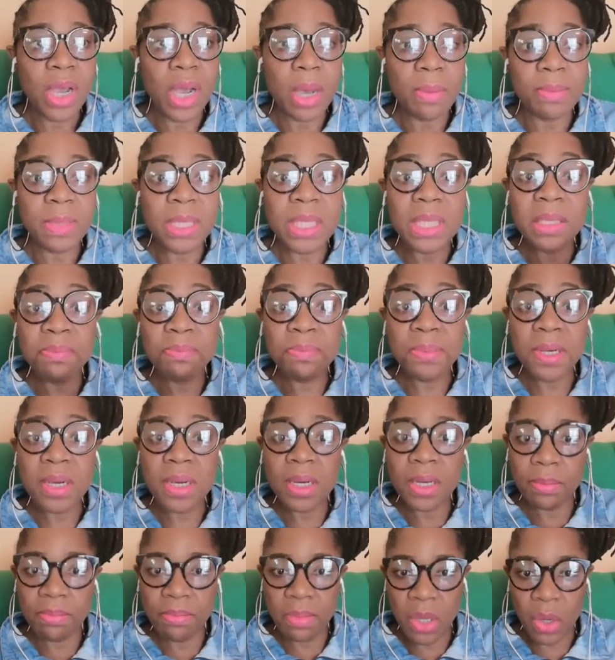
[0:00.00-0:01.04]

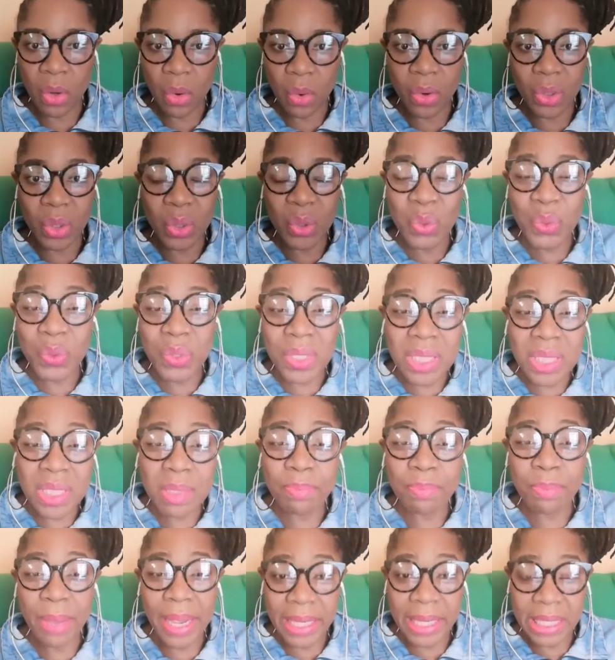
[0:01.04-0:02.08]
spurred me on to
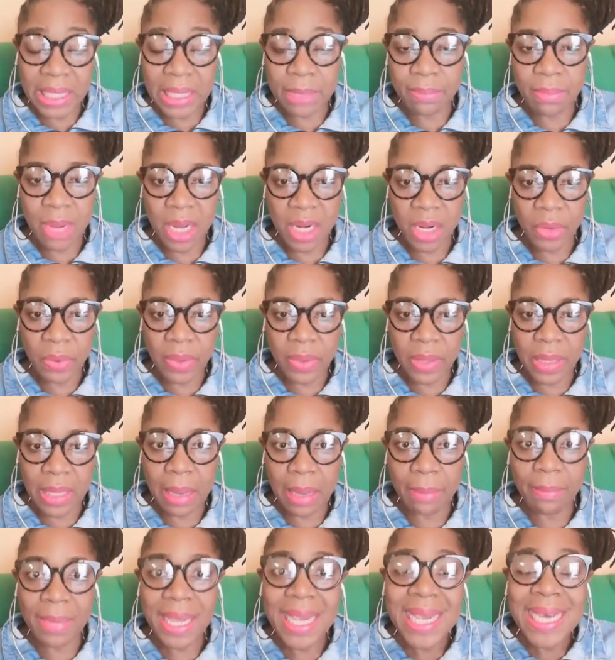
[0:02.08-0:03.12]
spend money with
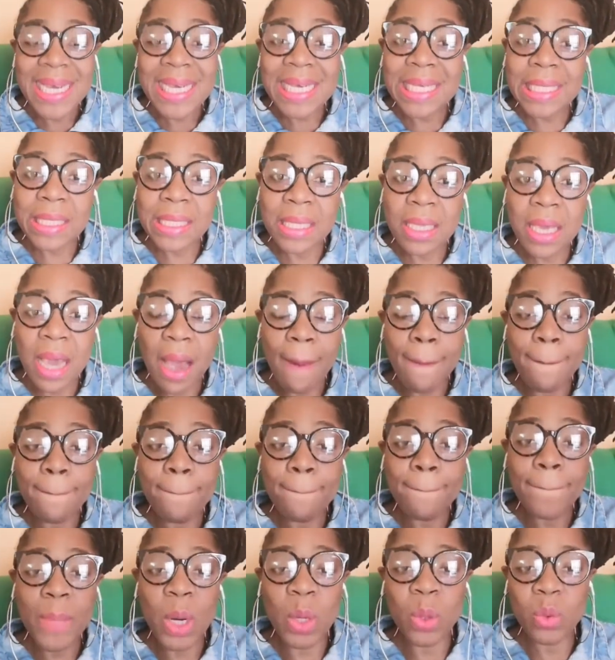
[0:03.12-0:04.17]
them is the
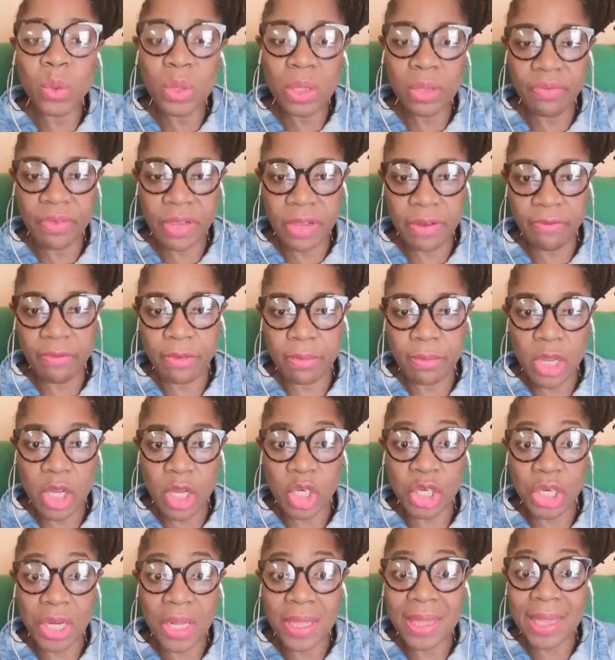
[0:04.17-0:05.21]
amount of
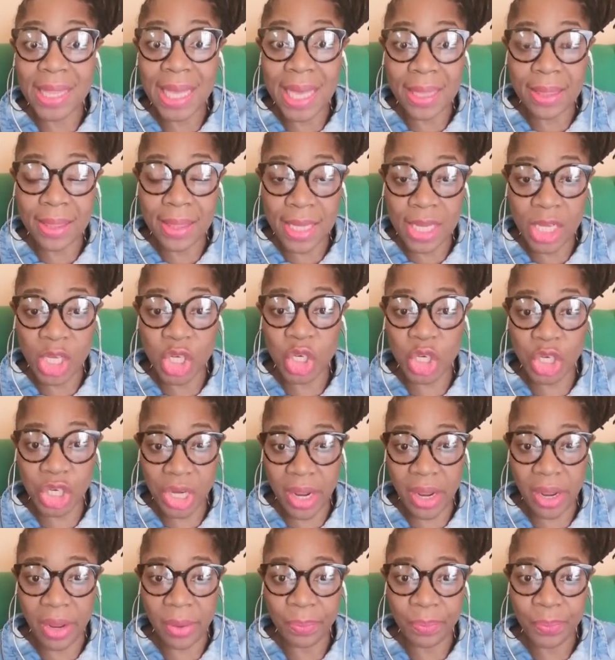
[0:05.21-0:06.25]
information that they
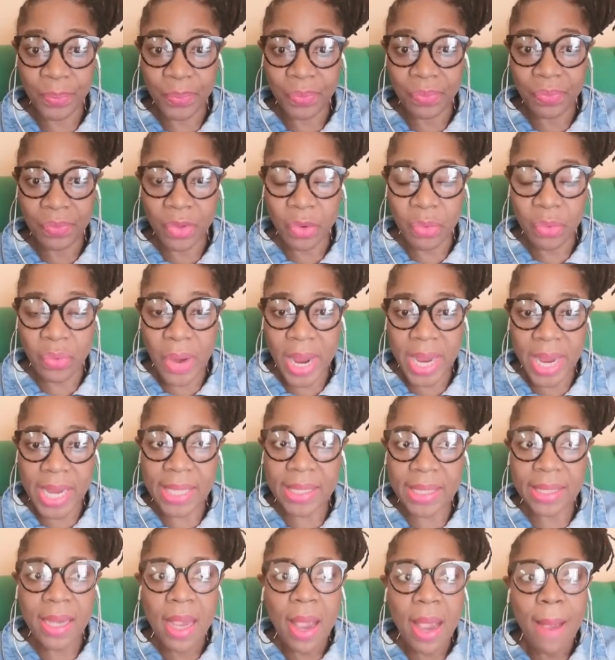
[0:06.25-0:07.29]
share,
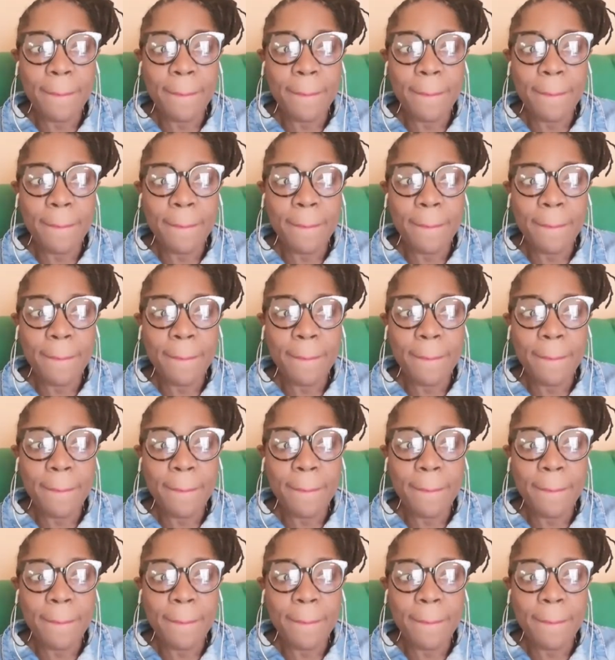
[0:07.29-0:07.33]
right?